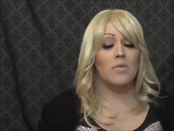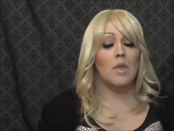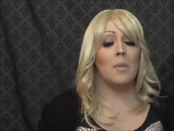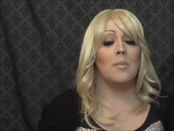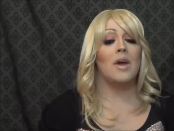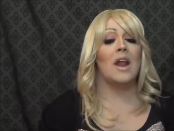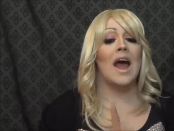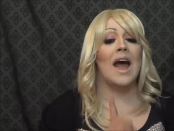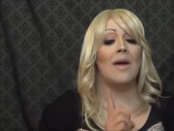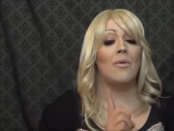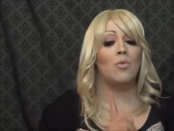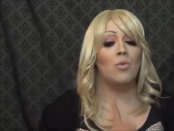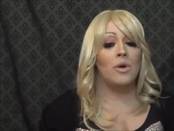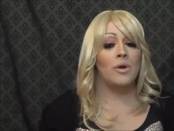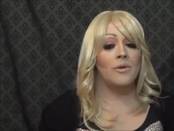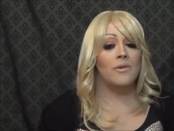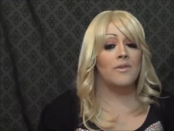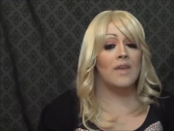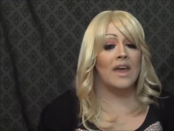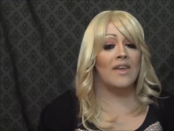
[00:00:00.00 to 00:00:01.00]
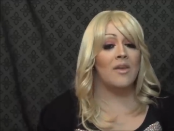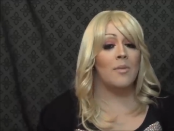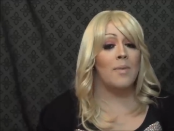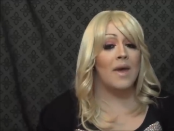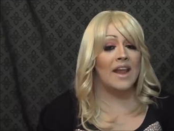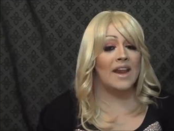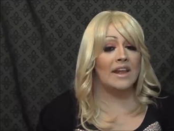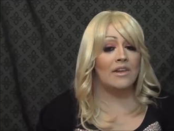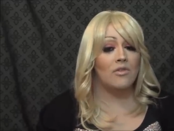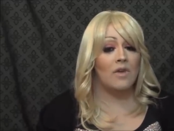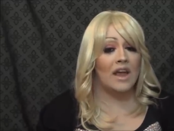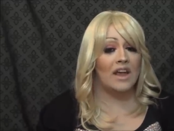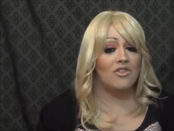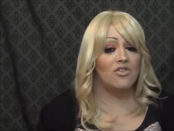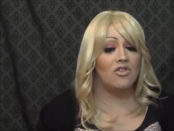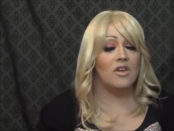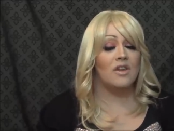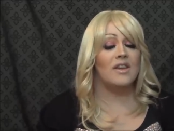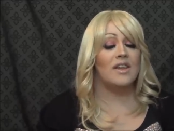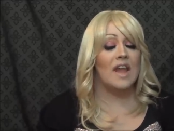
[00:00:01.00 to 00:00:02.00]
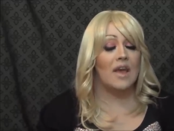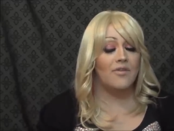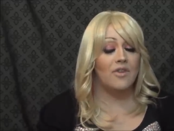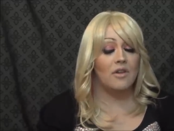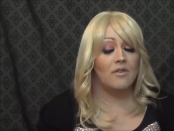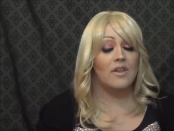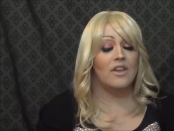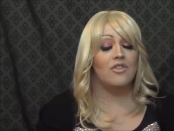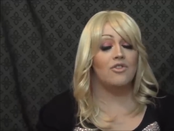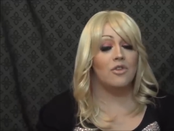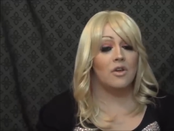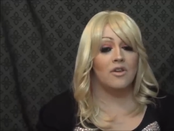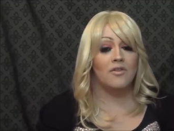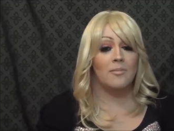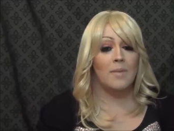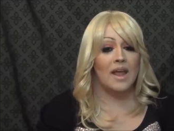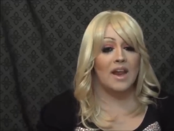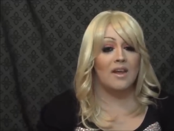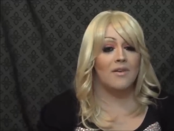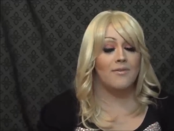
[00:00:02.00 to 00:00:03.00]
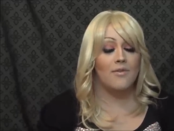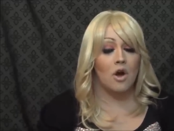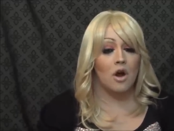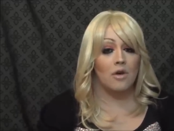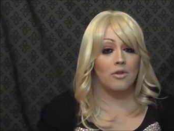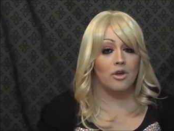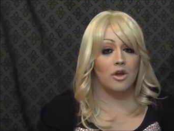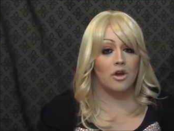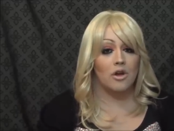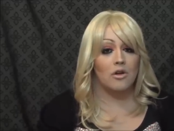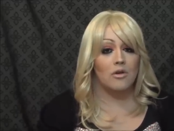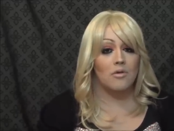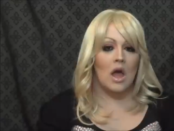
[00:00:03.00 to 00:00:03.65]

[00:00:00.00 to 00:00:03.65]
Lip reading: But I will say that Penetration definitely should have made it farther.